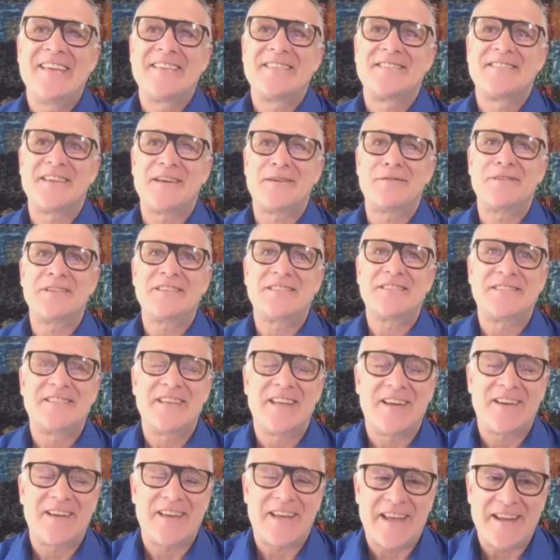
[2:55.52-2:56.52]
Selwyn's
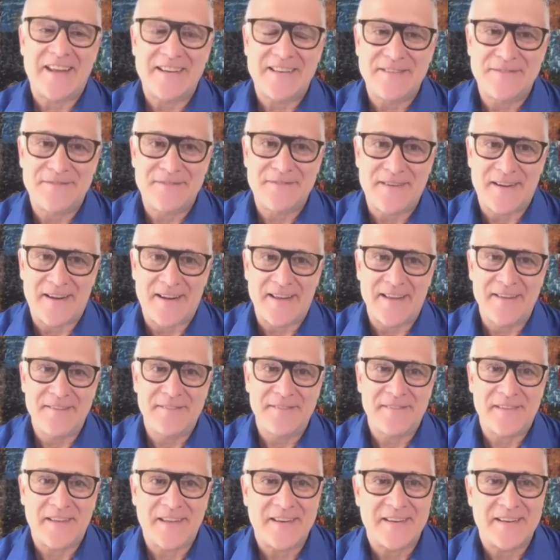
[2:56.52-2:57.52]
now
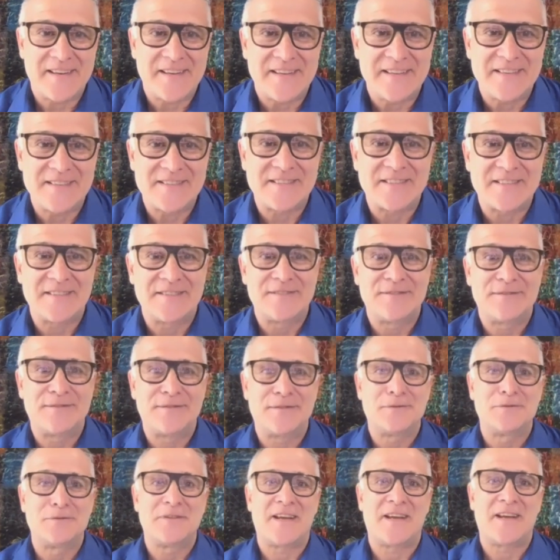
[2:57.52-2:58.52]
85 and he's in
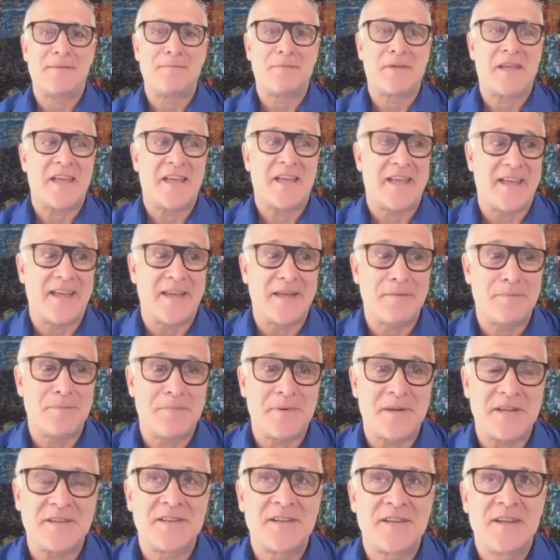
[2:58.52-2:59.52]
full-time care,
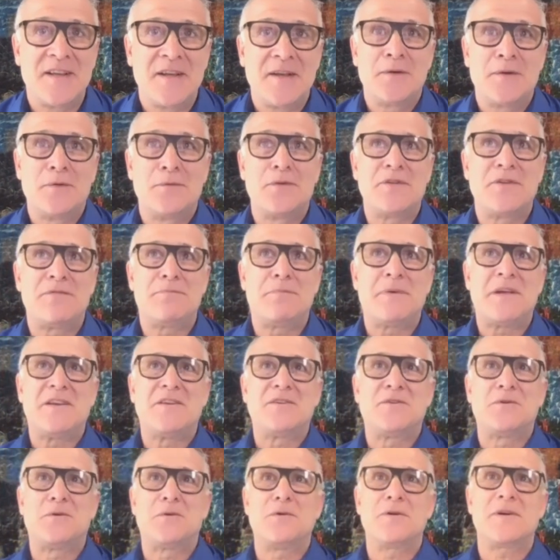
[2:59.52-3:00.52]
but we've
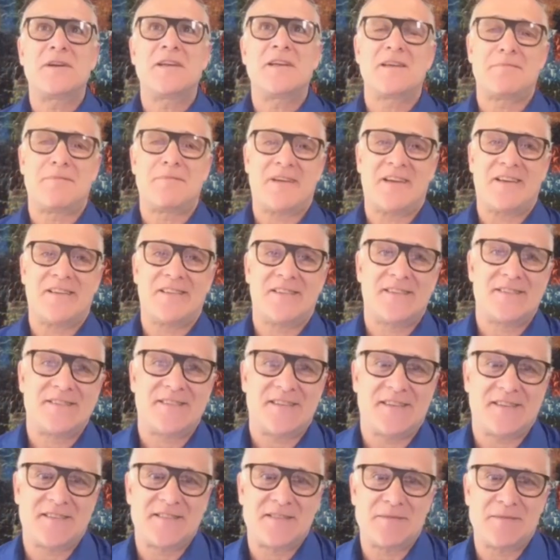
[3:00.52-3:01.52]
been talking about
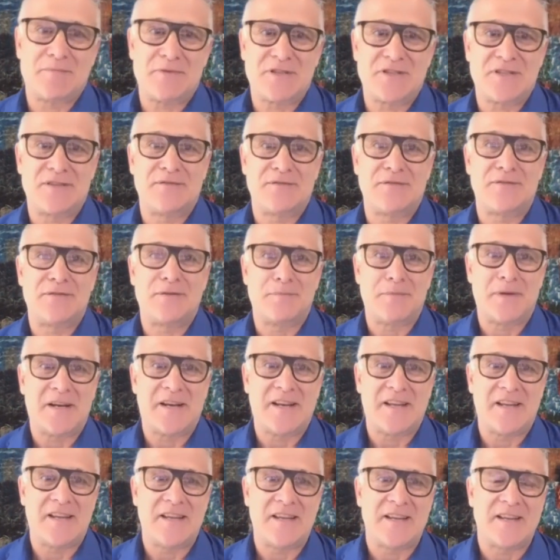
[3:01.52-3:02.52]
this exhibition for
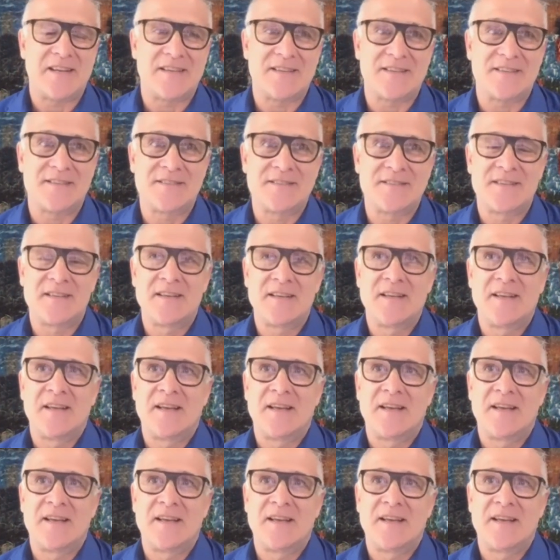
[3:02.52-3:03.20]
many years.